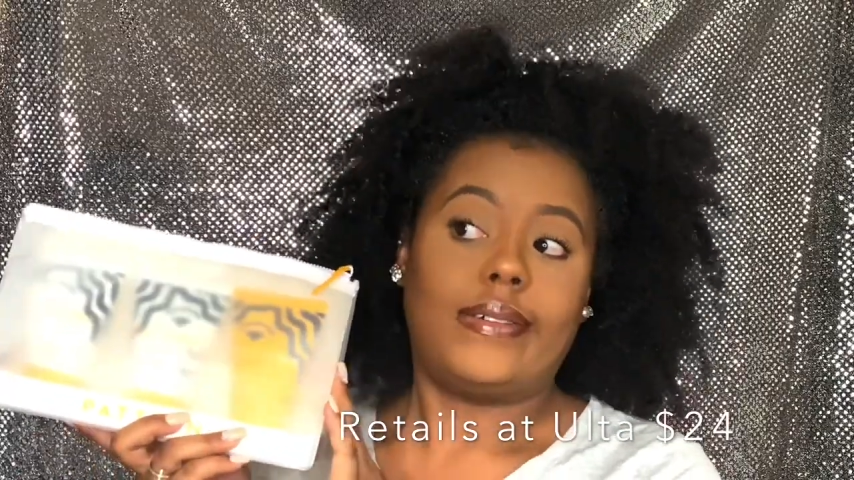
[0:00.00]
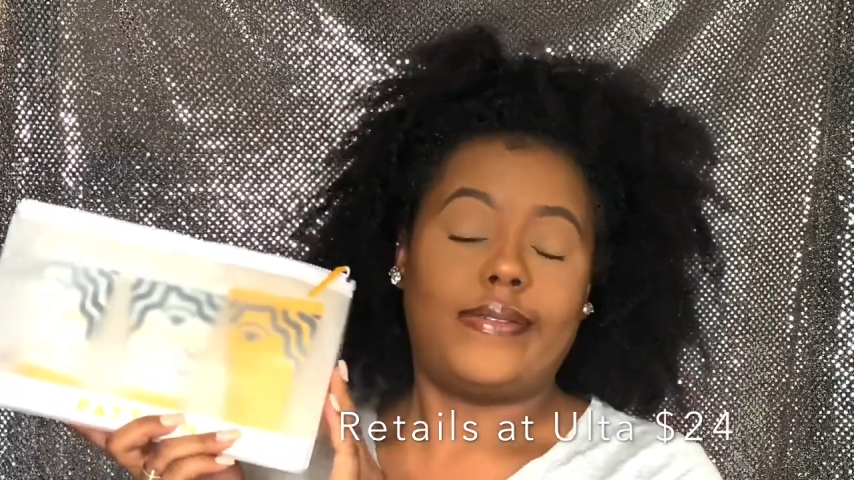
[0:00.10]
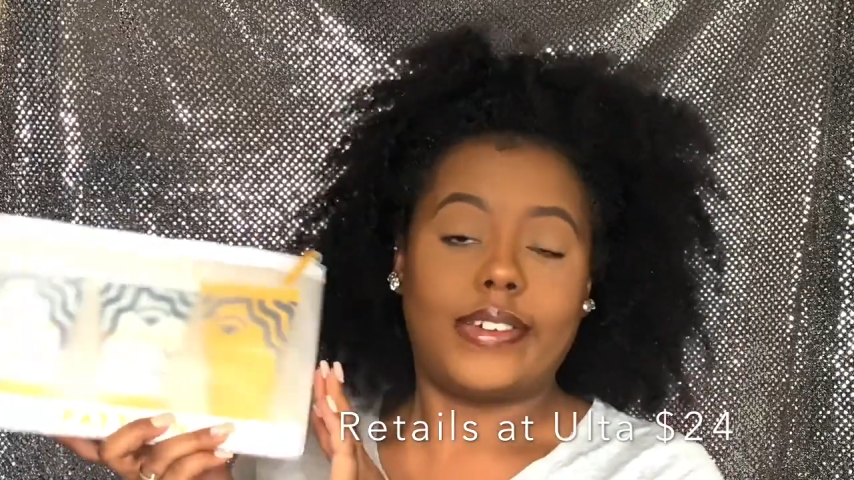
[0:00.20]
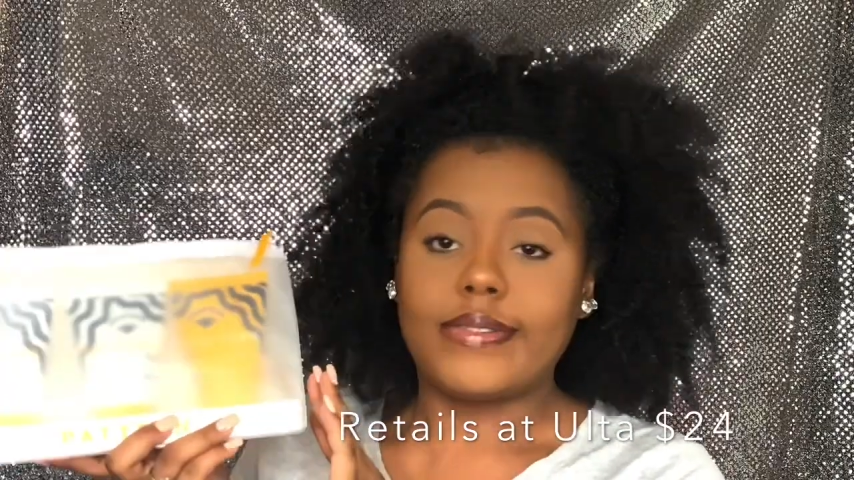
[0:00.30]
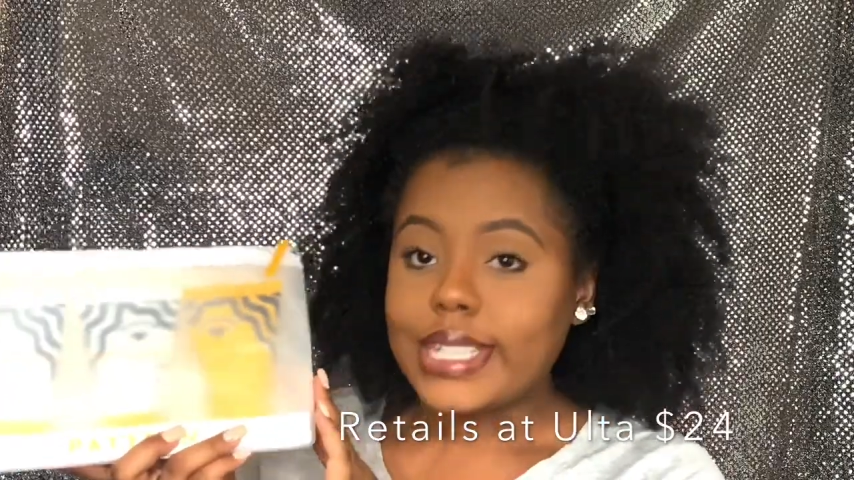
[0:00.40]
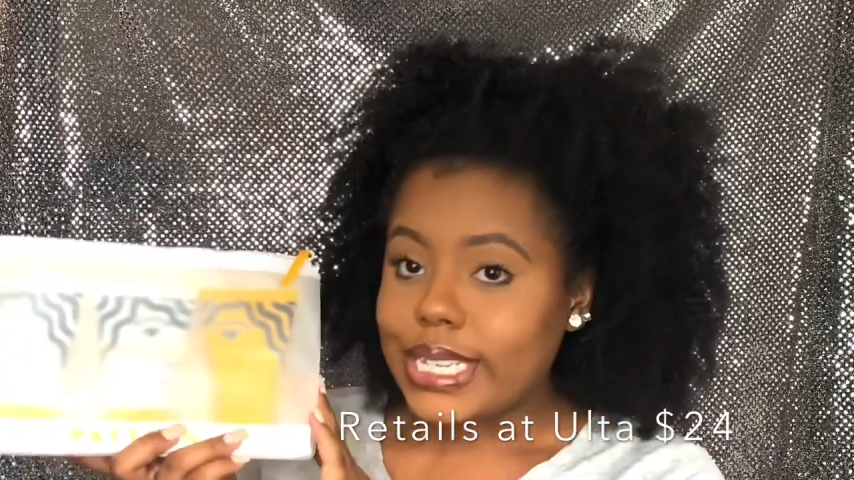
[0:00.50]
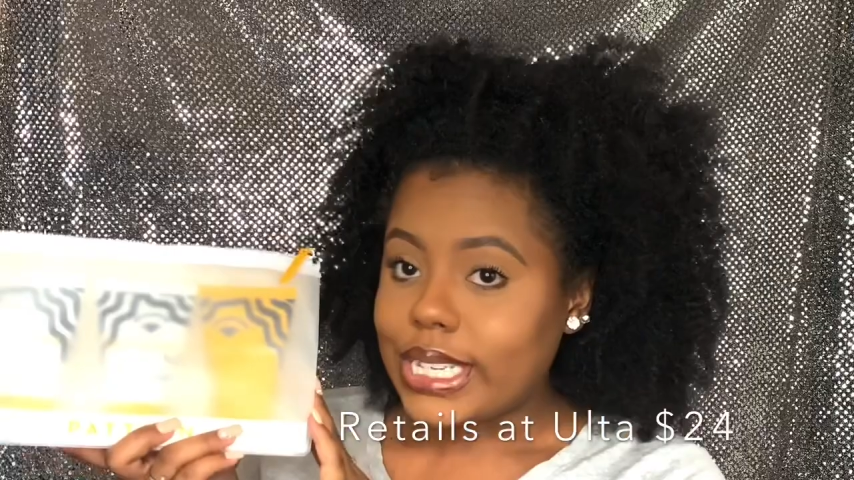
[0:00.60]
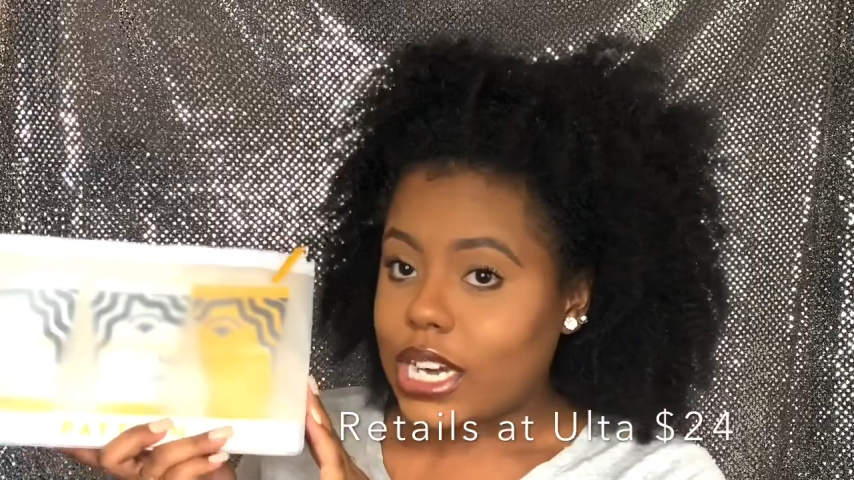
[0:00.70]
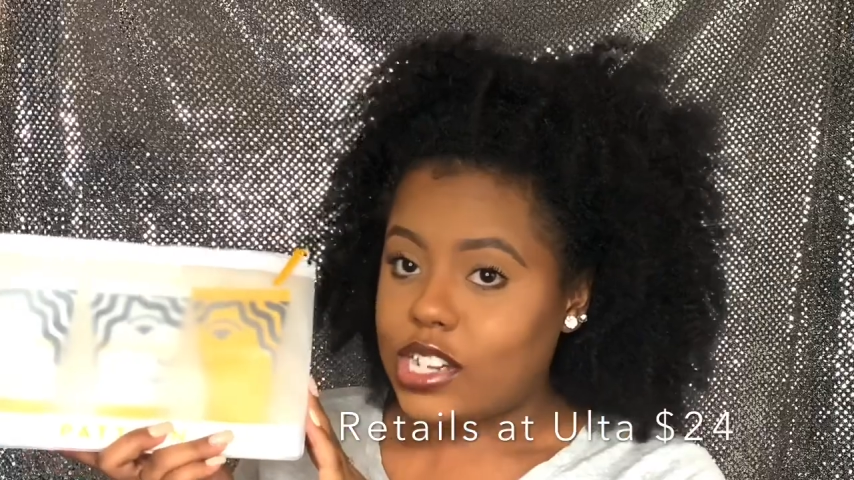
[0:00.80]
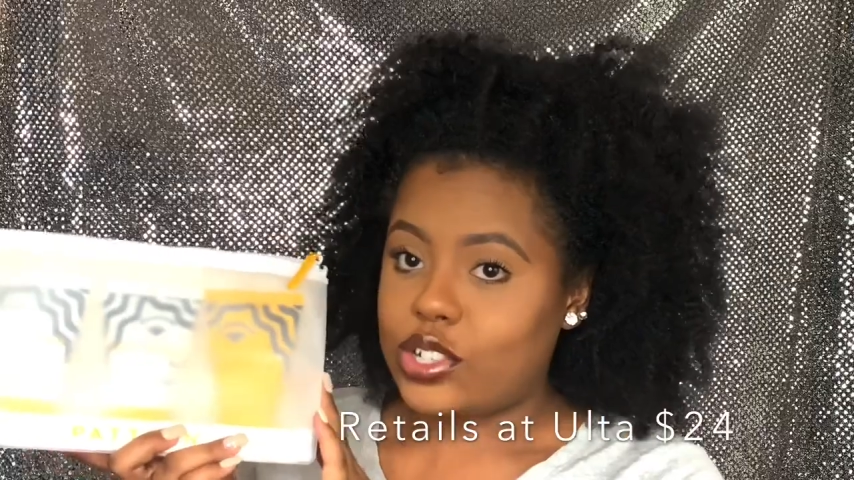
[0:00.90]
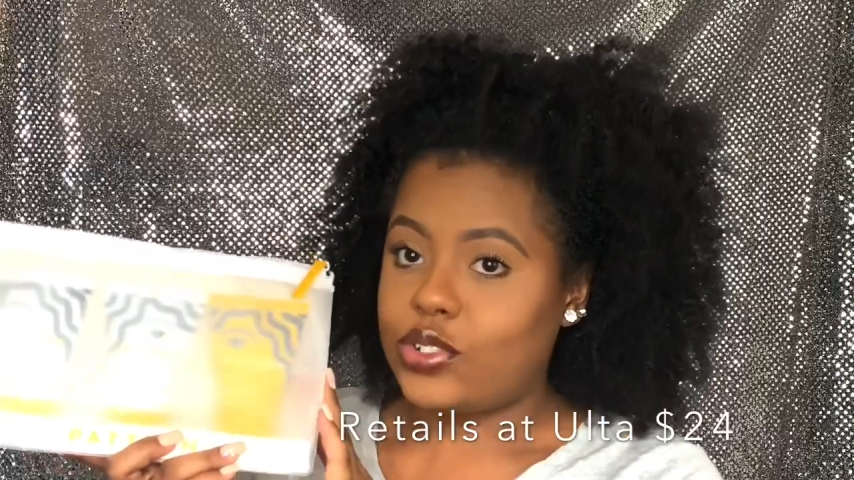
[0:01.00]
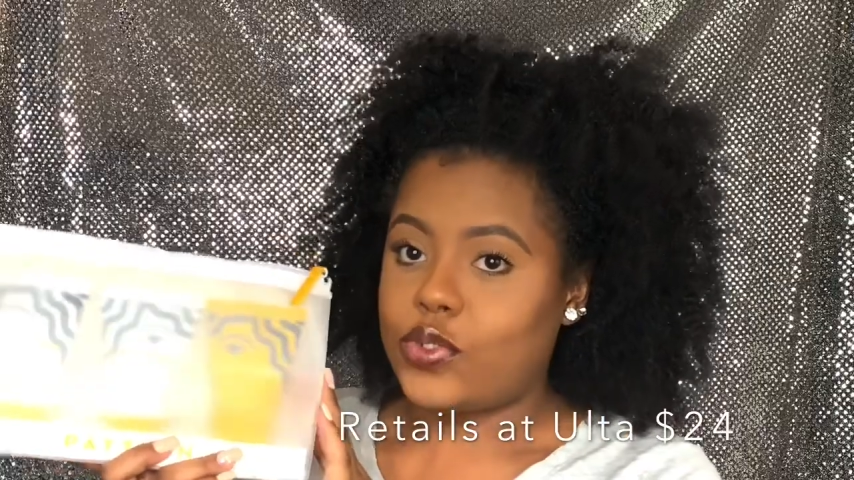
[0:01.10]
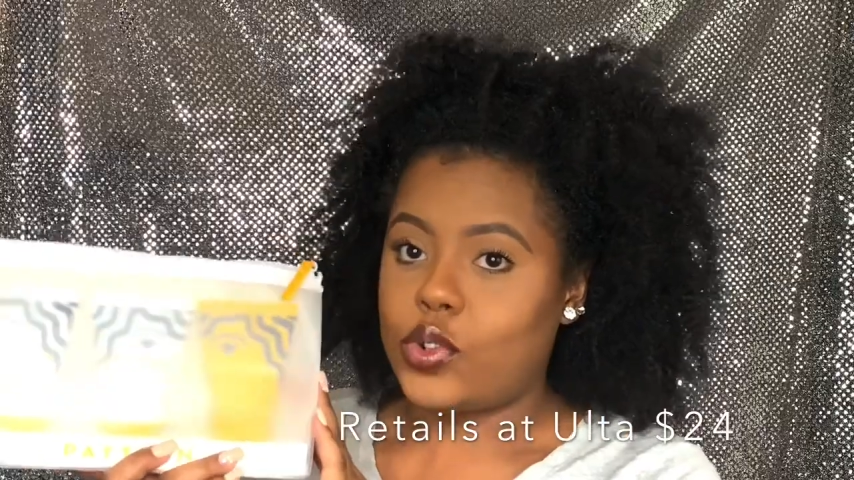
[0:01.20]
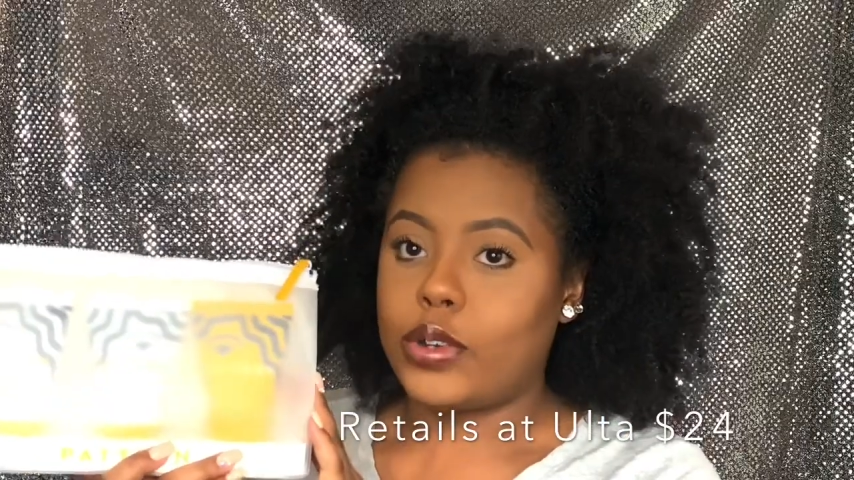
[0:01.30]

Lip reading: $15 for